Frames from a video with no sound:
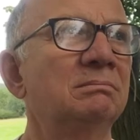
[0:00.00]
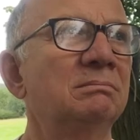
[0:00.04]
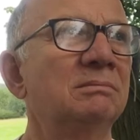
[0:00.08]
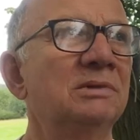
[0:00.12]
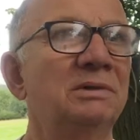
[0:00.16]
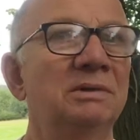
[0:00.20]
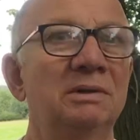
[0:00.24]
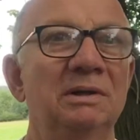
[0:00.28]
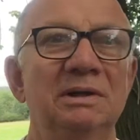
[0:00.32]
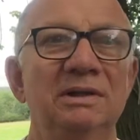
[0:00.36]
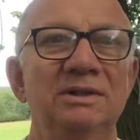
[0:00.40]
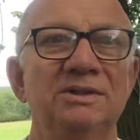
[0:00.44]

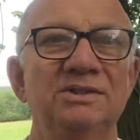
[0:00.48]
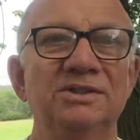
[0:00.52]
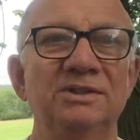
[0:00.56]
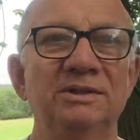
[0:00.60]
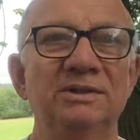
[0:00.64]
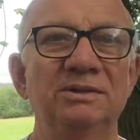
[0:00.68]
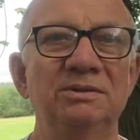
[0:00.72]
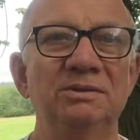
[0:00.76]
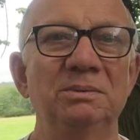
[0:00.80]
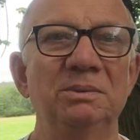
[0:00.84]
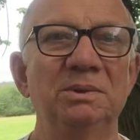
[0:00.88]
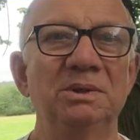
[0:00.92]
Religion
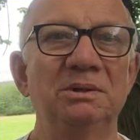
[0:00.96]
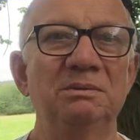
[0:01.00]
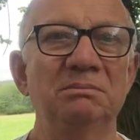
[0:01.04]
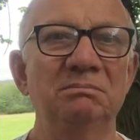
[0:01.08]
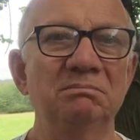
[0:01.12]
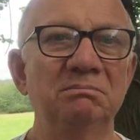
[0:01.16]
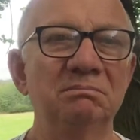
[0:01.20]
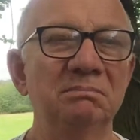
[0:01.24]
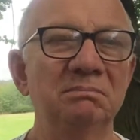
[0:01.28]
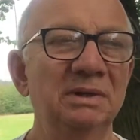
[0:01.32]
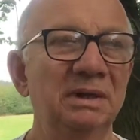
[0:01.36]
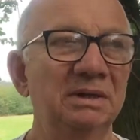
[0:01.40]
to me,
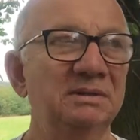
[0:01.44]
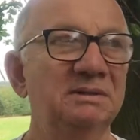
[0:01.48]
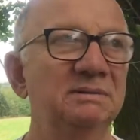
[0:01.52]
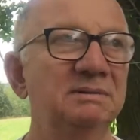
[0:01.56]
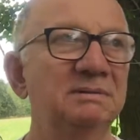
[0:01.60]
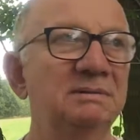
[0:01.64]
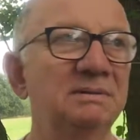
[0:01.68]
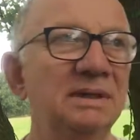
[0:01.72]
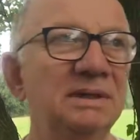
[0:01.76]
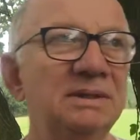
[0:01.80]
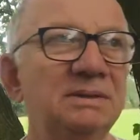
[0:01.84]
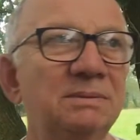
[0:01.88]
that's
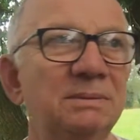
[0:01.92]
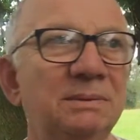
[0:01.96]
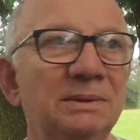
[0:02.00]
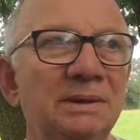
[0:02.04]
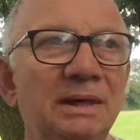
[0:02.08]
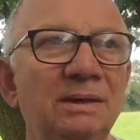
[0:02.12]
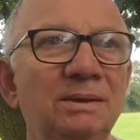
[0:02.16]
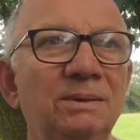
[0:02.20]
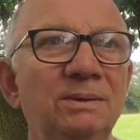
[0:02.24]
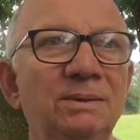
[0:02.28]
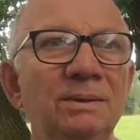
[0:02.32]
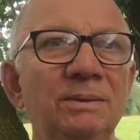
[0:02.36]
what
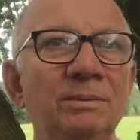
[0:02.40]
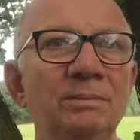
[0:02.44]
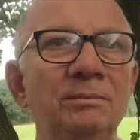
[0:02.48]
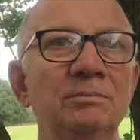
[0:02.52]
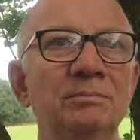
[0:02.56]
I do.